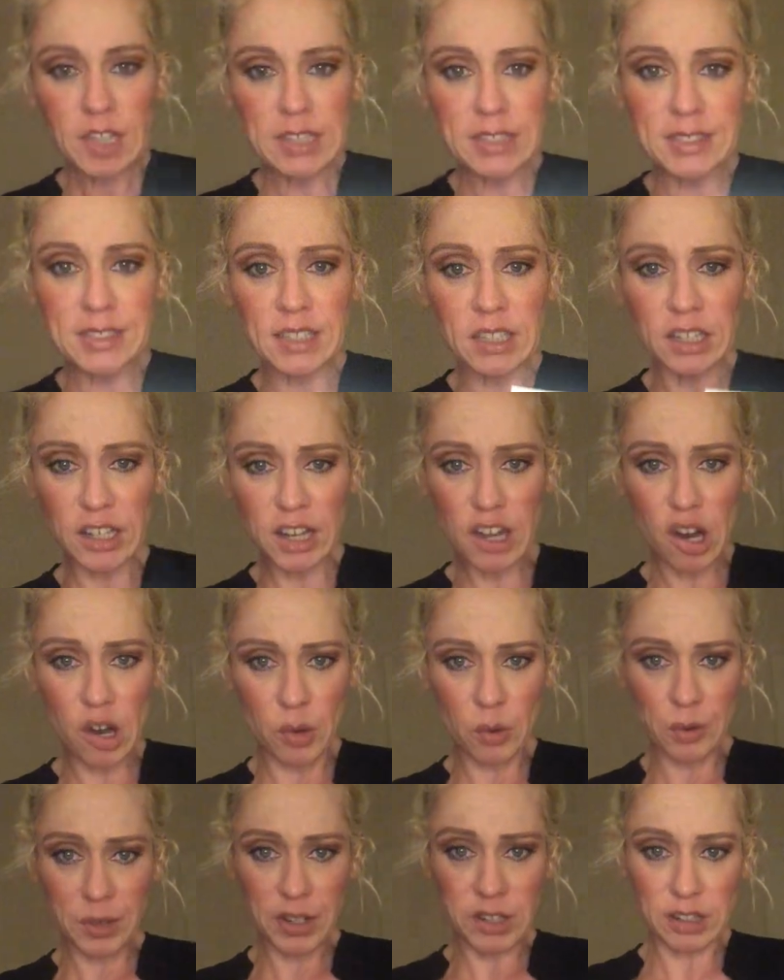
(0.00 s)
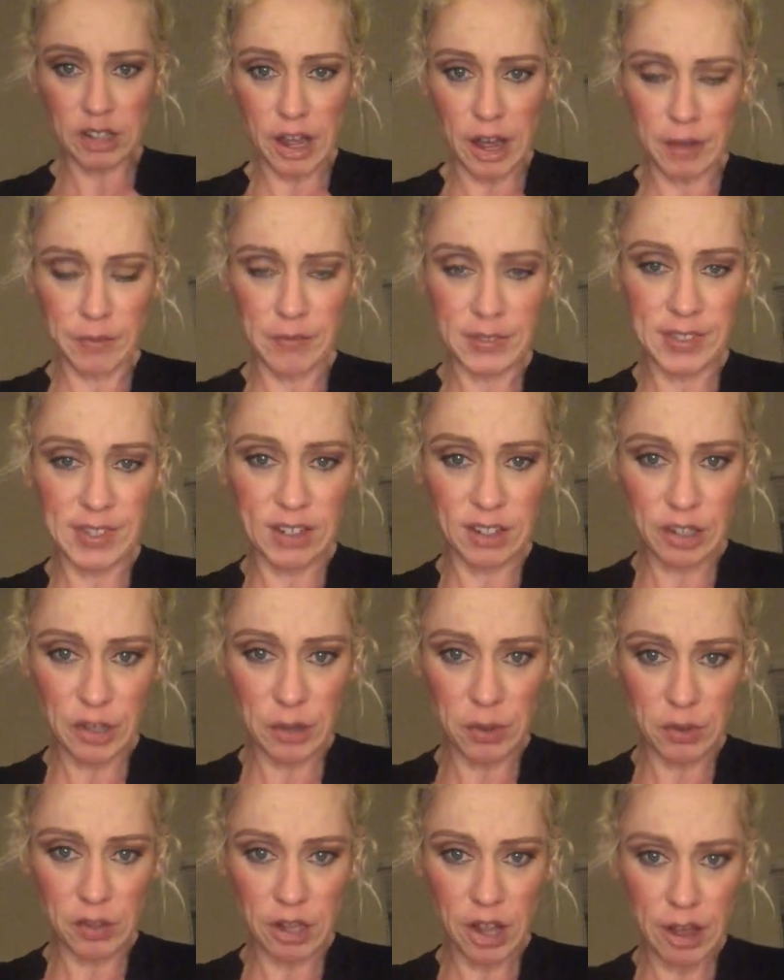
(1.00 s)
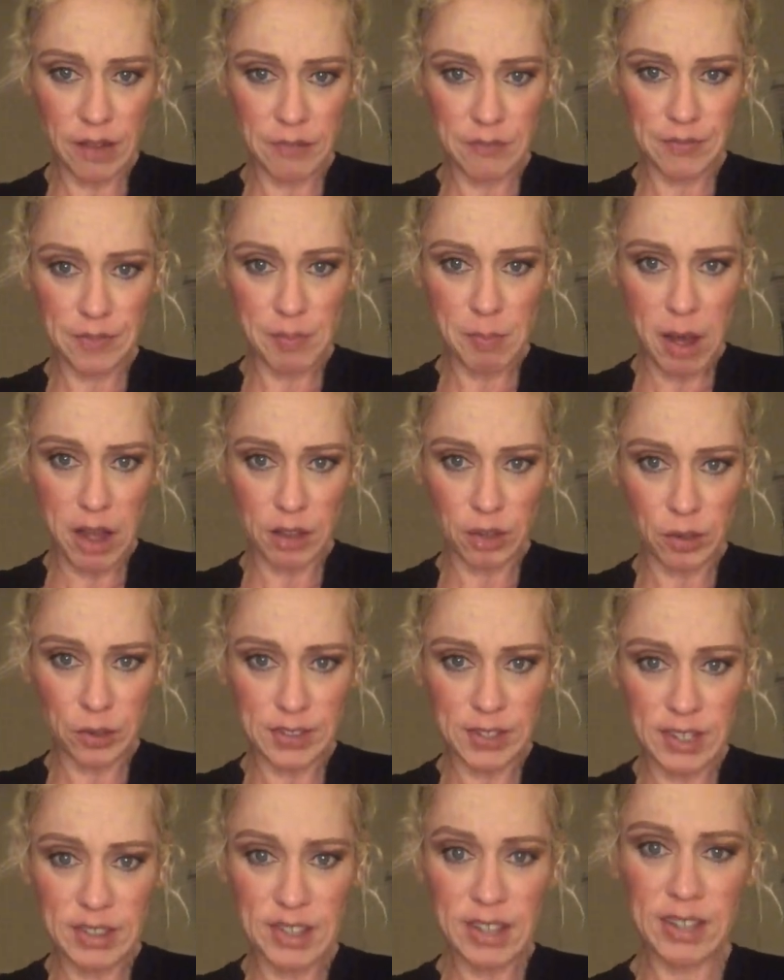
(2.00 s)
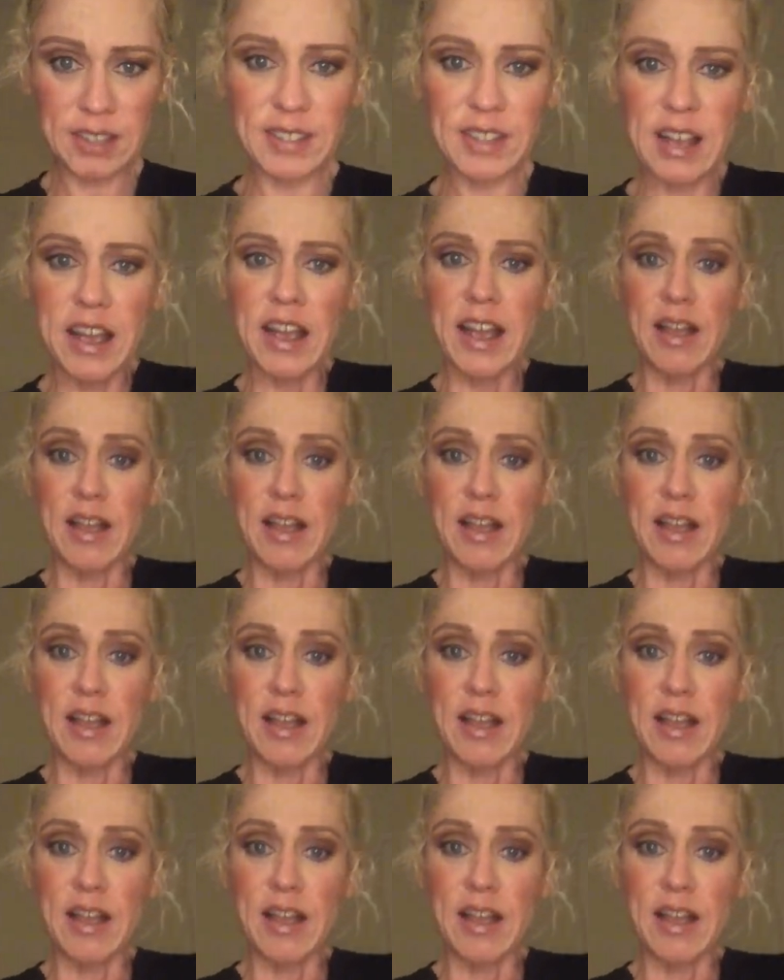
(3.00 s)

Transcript: Silicone glove. Silicone glove. The bottle looks like this.